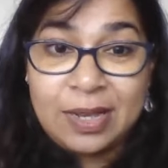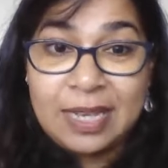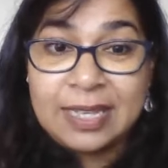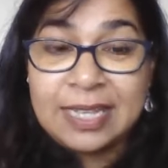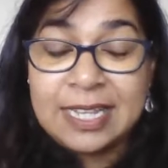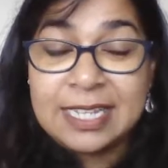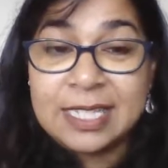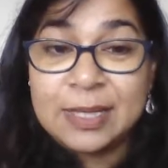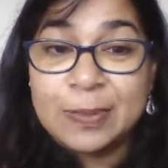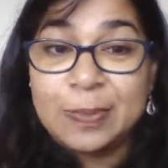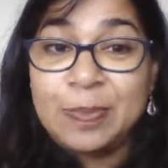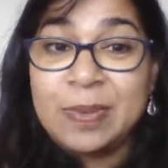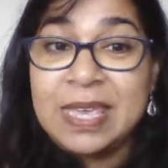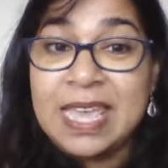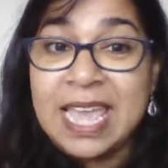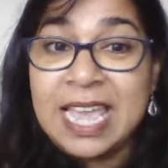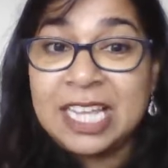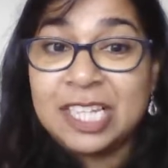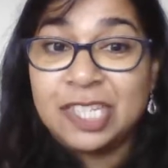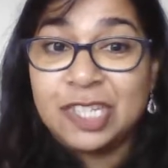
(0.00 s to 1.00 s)
Okay, this is
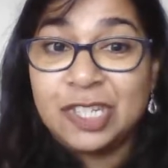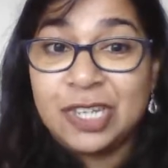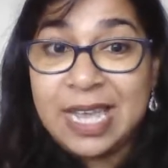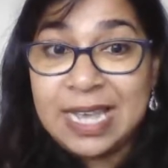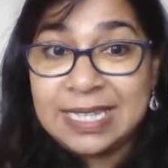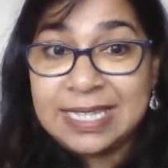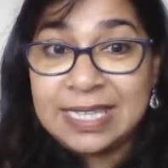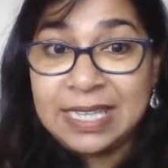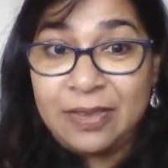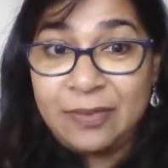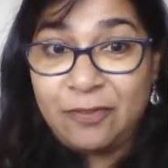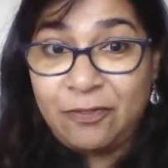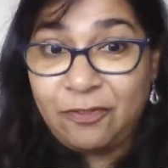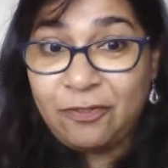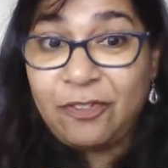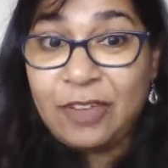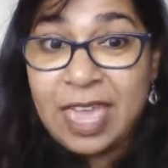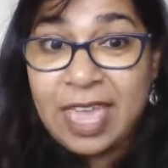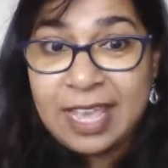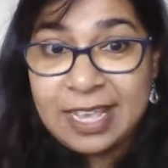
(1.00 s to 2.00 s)

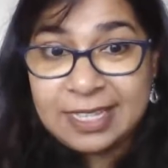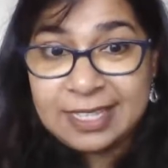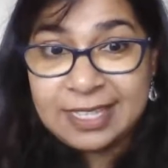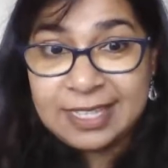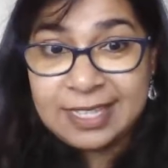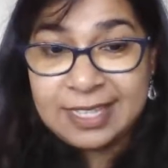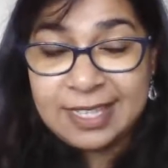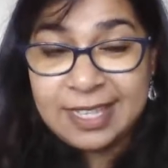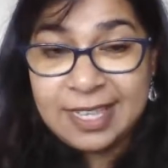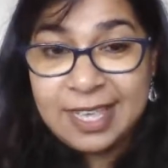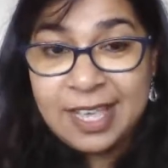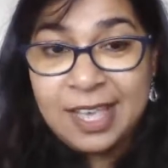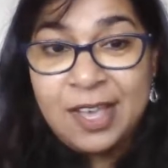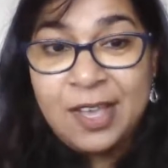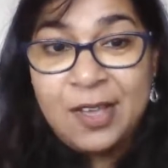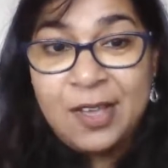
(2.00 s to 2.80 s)
PHASE, phase.